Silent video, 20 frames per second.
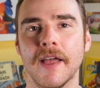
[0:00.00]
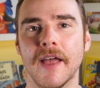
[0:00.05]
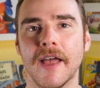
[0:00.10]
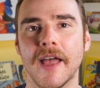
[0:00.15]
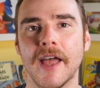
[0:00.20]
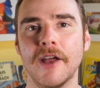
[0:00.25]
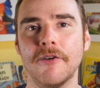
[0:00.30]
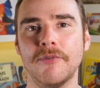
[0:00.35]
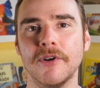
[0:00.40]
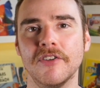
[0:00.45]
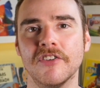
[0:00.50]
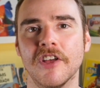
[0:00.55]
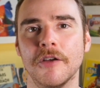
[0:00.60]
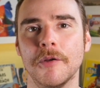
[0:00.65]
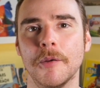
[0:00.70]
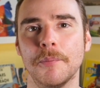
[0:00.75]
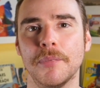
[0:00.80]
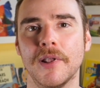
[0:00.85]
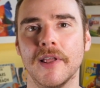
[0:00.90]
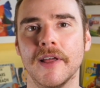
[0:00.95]
Every time
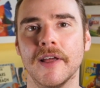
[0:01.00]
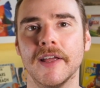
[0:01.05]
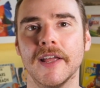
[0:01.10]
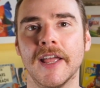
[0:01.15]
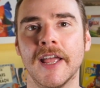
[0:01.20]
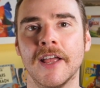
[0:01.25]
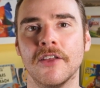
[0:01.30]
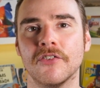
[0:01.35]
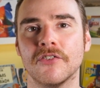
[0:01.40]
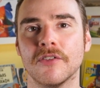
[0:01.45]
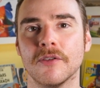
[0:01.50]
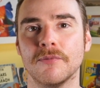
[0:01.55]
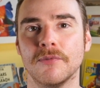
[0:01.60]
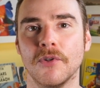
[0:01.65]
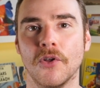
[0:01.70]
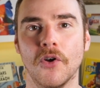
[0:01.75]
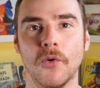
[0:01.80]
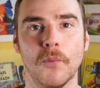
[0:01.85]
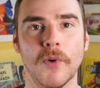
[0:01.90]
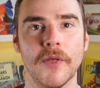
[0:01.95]
a player hits the
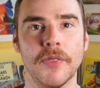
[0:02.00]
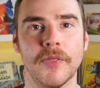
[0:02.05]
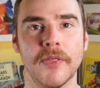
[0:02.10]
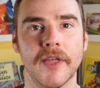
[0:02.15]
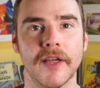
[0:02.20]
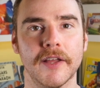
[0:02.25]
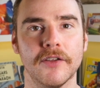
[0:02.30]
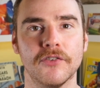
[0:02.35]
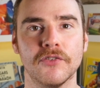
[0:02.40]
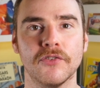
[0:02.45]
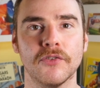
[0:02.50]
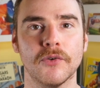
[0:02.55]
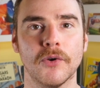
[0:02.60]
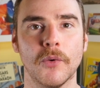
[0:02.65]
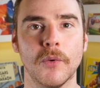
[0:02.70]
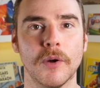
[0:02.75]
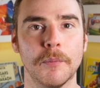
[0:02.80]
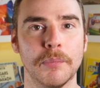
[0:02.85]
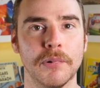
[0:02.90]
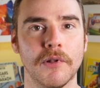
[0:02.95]
floor, whether that is
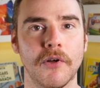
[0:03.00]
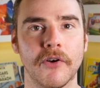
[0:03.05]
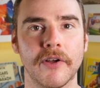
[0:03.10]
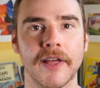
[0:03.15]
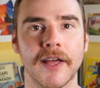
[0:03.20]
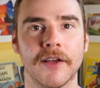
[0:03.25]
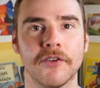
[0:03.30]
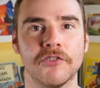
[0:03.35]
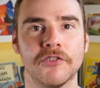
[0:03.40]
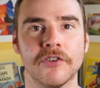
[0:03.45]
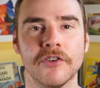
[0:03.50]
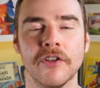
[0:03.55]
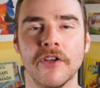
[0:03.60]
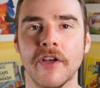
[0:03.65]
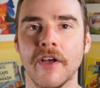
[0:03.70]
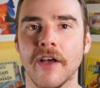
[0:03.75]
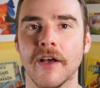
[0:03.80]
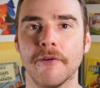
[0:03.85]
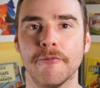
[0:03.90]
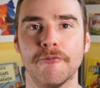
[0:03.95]
through a block action,
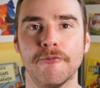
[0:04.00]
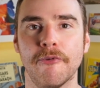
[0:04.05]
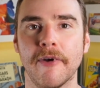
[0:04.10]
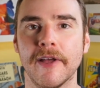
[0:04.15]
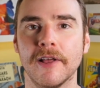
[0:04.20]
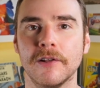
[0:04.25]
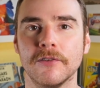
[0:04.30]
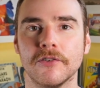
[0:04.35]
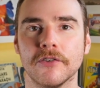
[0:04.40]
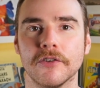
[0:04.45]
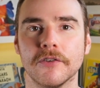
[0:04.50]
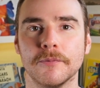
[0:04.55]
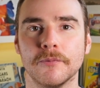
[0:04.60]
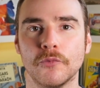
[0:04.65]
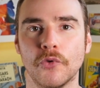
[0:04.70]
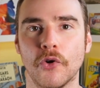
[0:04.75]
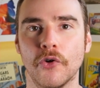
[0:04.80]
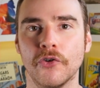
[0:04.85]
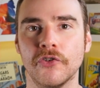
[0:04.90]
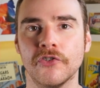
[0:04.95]
a failed
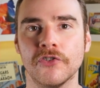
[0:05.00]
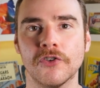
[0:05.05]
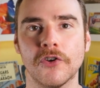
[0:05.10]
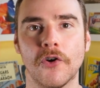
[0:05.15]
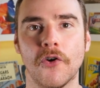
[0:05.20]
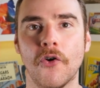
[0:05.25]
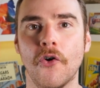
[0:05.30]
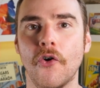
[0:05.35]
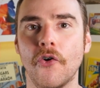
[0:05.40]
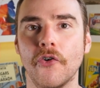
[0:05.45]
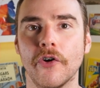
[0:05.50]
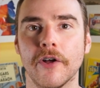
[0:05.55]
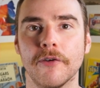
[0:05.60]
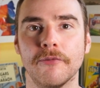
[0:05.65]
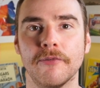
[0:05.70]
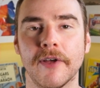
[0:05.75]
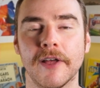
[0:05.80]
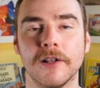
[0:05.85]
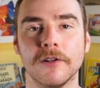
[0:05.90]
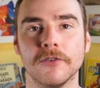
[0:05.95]
rush or a
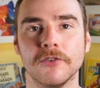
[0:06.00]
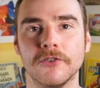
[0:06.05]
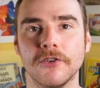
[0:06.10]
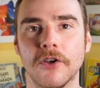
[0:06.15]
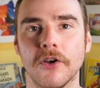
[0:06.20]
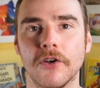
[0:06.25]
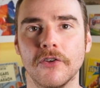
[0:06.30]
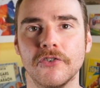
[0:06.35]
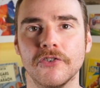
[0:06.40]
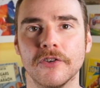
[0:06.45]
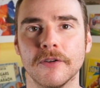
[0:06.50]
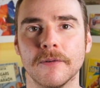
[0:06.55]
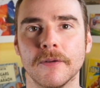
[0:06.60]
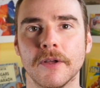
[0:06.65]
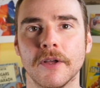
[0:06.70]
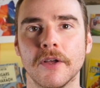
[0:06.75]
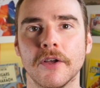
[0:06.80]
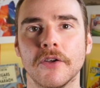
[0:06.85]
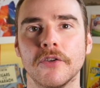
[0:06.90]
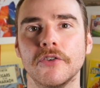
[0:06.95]
failed dodge,
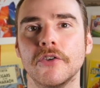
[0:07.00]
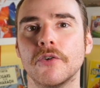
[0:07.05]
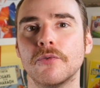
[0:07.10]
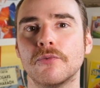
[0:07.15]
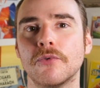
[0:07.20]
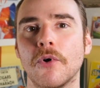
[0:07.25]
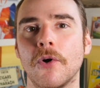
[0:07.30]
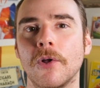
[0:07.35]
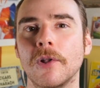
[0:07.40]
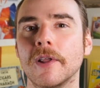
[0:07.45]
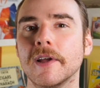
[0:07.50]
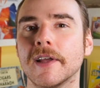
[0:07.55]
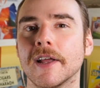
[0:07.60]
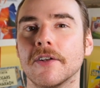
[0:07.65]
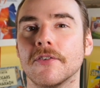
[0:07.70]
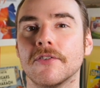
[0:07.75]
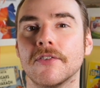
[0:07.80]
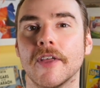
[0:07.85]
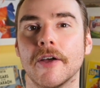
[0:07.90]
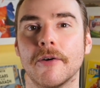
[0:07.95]
you roll
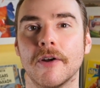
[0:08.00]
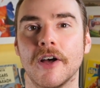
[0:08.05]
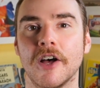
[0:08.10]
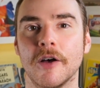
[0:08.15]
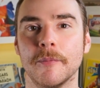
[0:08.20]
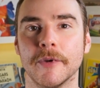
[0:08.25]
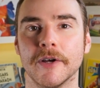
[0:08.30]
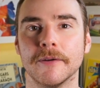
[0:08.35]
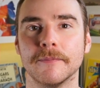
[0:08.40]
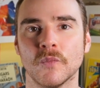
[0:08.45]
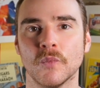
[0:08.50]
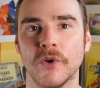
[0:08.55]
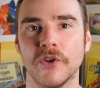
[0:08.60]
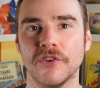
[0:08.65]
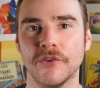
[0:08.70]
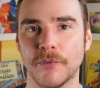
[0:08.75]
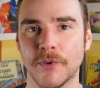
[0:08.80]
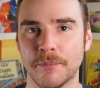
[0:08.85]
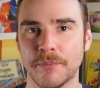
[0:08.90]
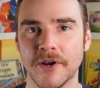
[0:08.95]
against their armour, which
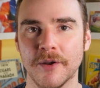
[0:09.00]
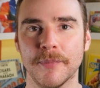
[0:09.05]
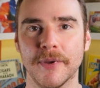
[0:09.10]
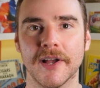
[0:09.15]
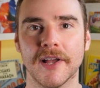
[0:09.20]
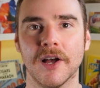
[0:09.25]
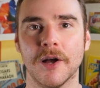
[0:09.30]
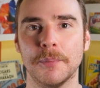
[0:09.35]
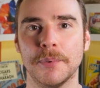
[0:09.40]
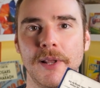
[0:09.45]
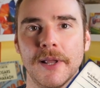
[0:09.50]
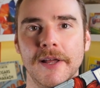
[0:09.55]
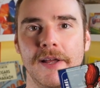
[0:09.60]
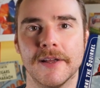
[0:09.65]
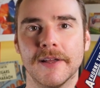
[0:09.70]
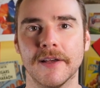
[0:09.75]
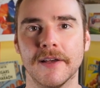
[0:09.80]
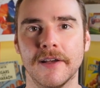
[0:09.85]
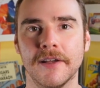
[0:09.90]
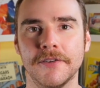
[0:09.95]
if we bring back our player
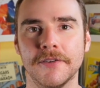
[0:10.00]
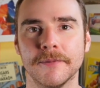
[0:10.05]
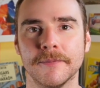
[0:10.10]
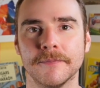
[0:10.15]
card,